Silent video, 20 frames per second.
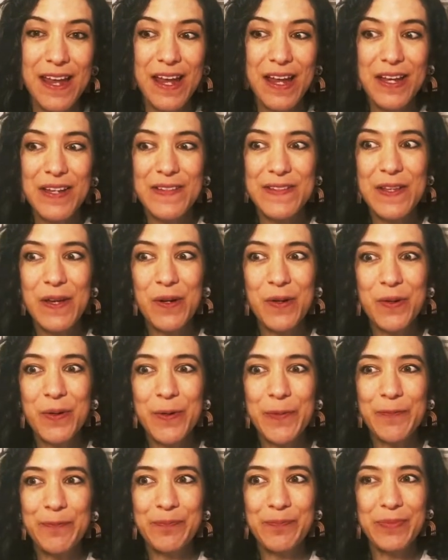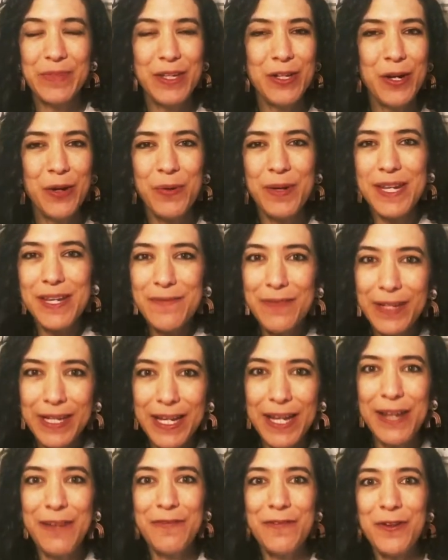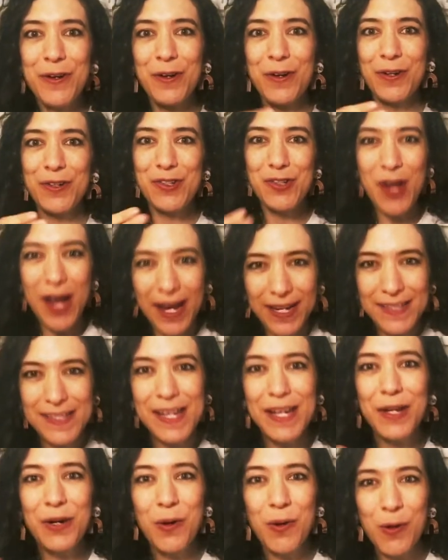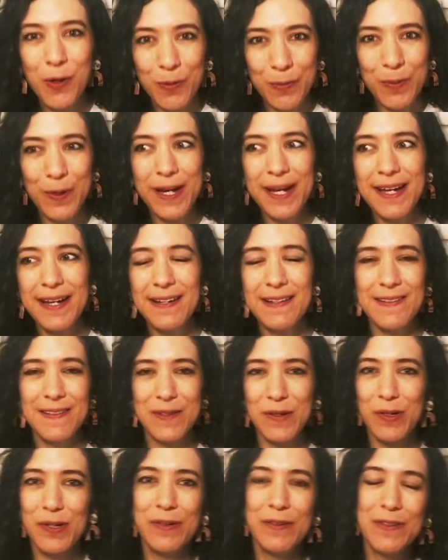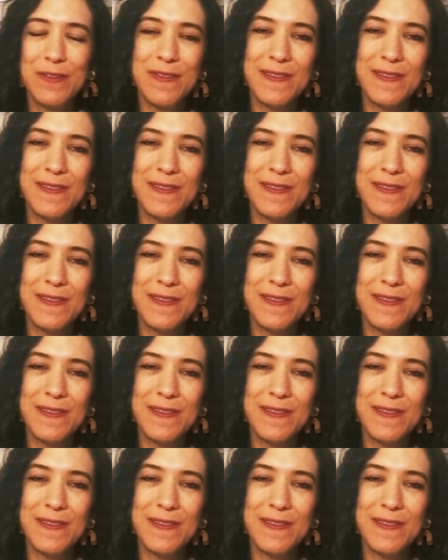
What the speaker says: So, even if you're trying to incorporate certain